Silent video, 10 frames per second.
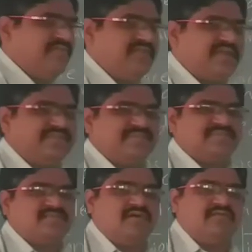will
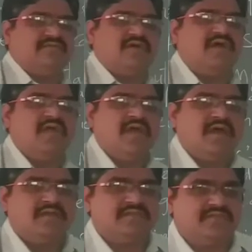consist of
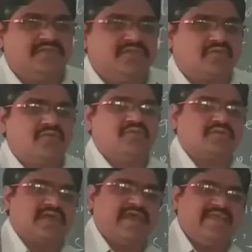the
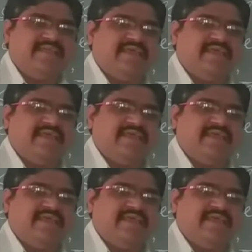nucleotide